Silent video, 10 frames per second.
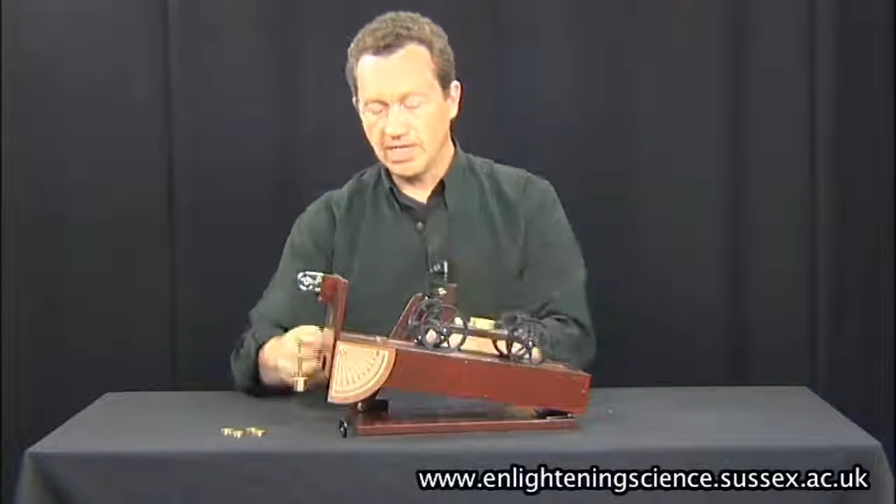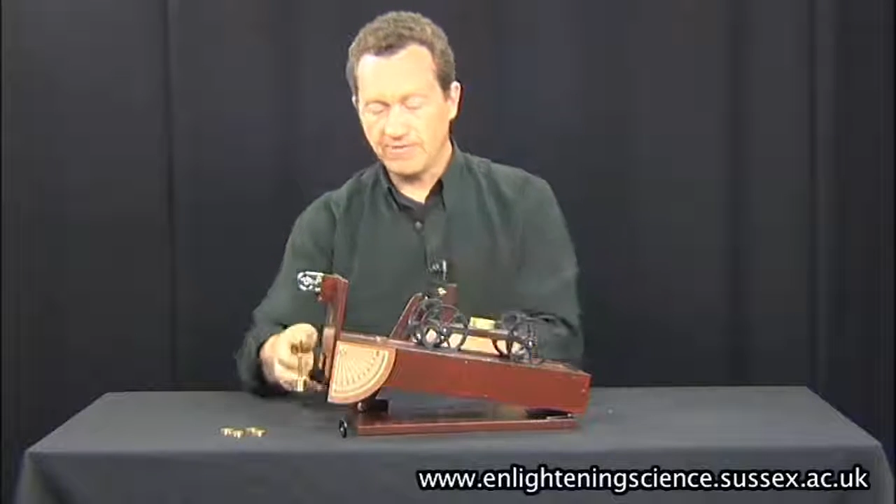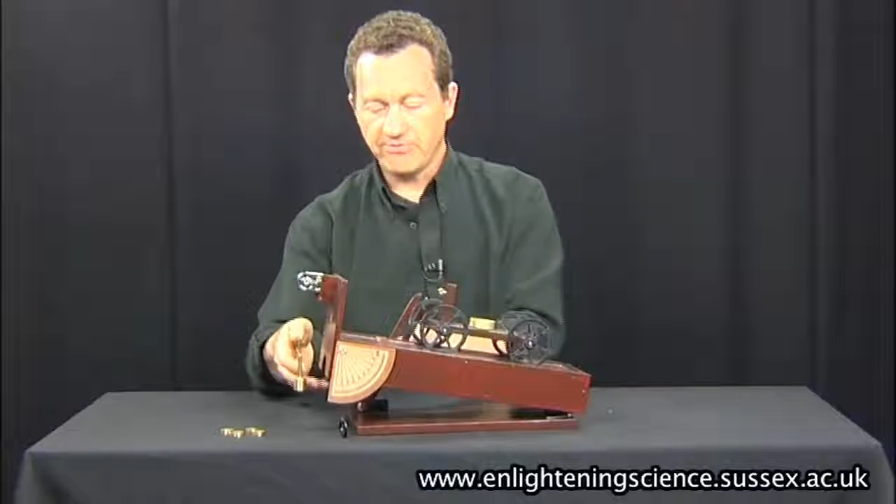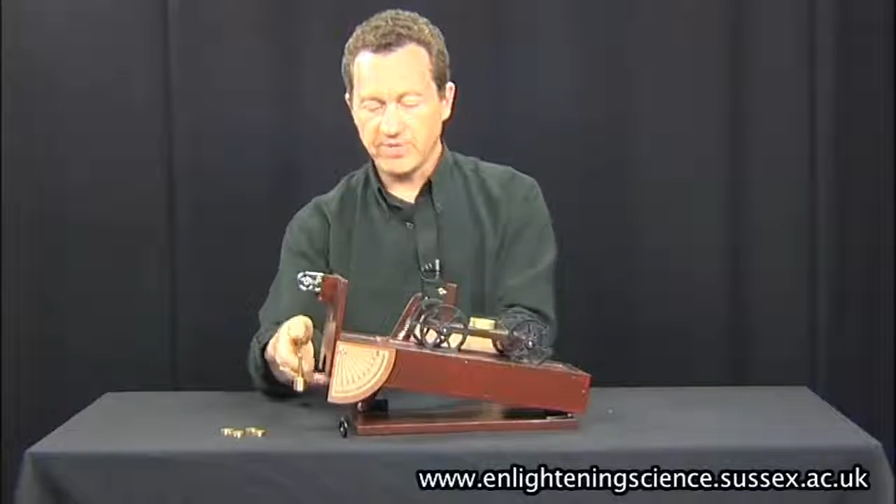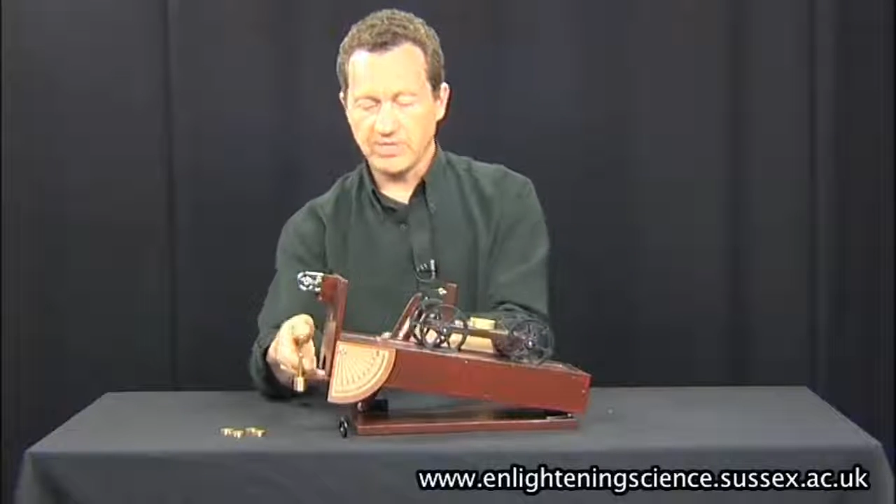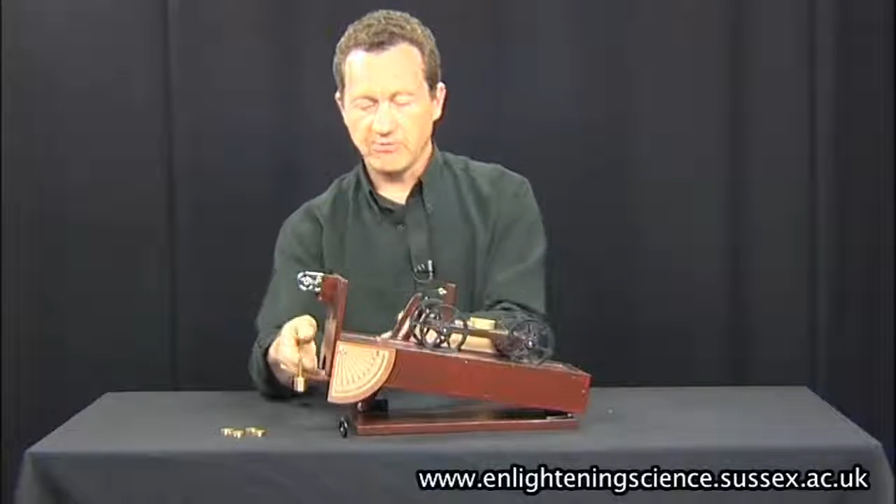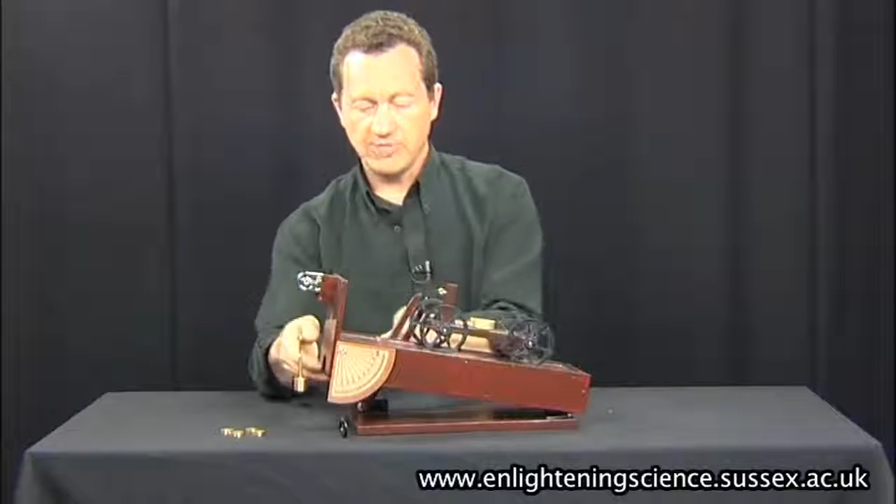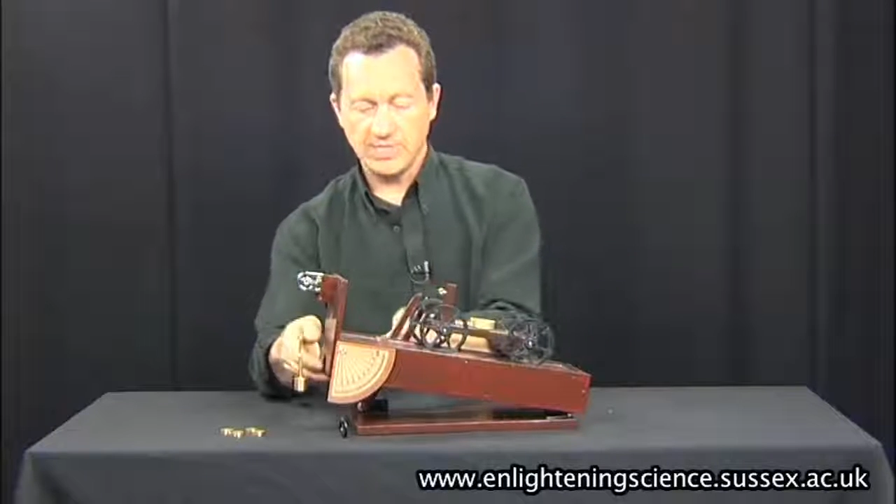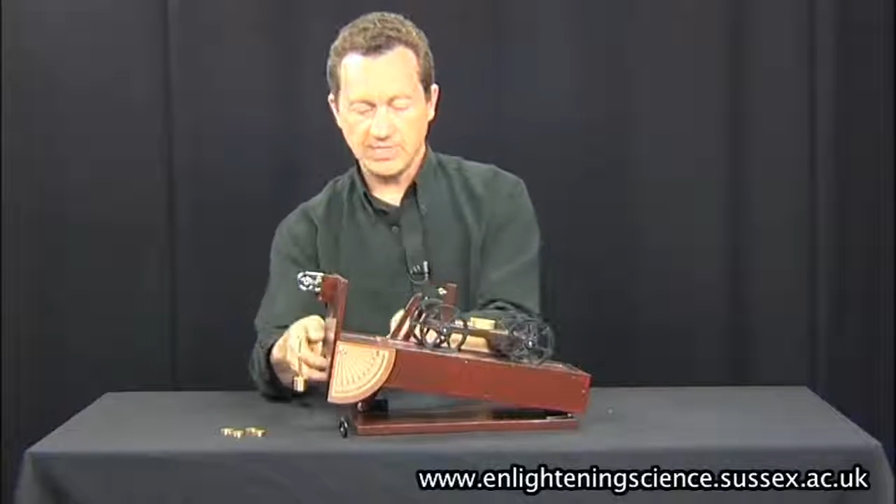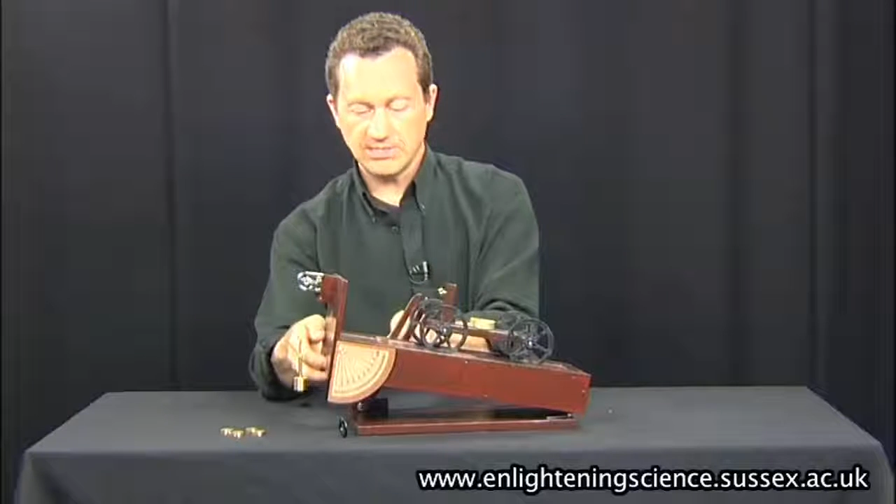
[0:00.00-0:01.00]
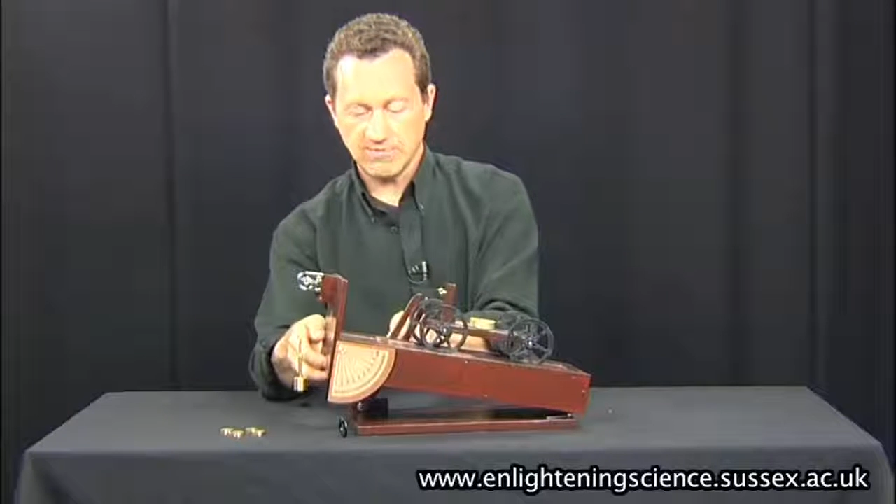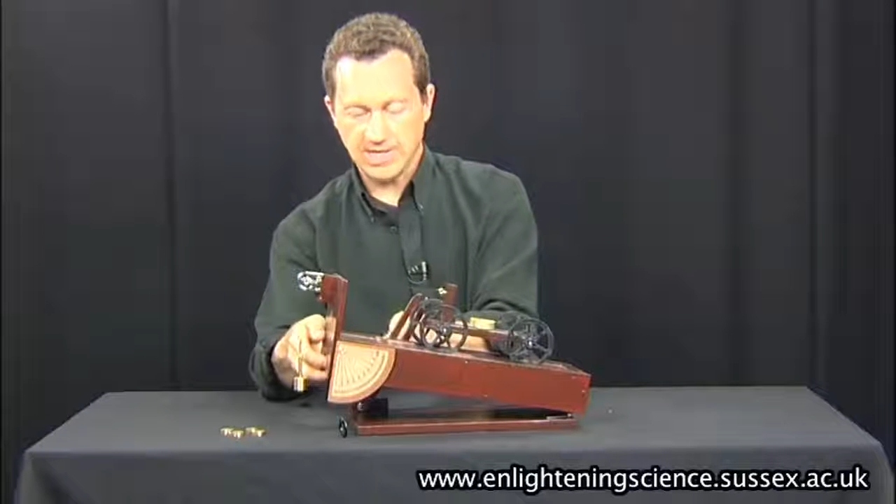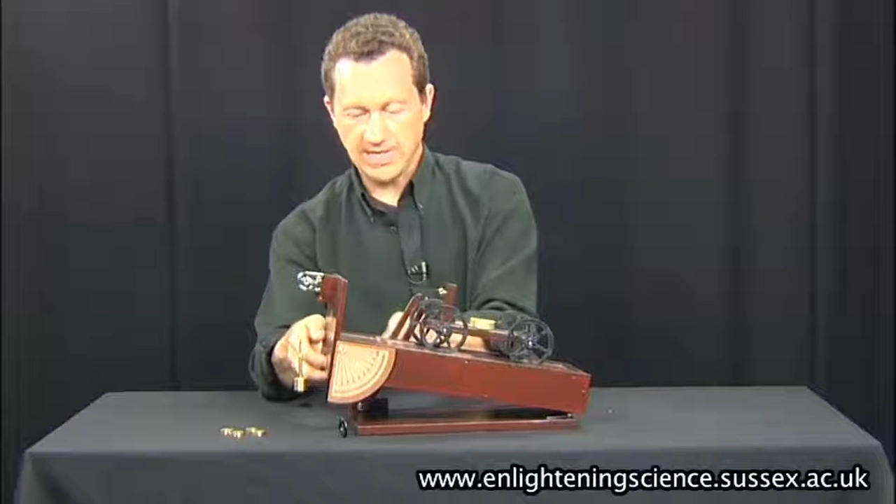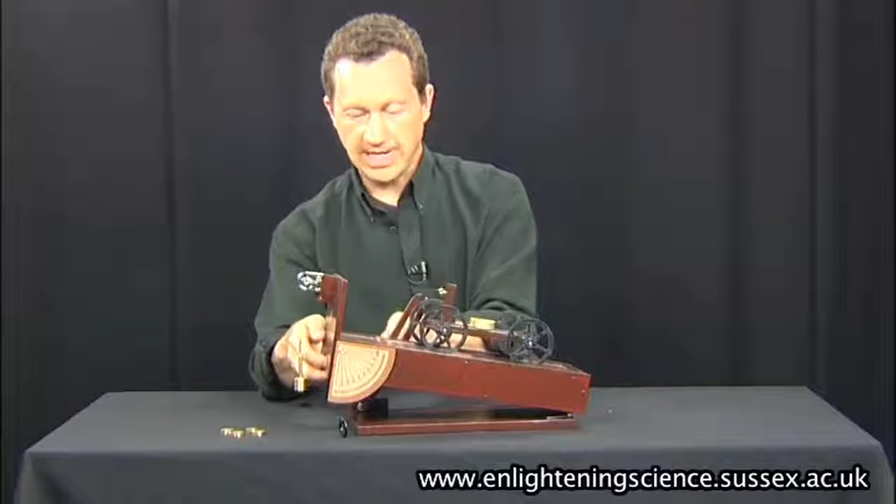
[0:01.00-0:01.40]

If we increase the road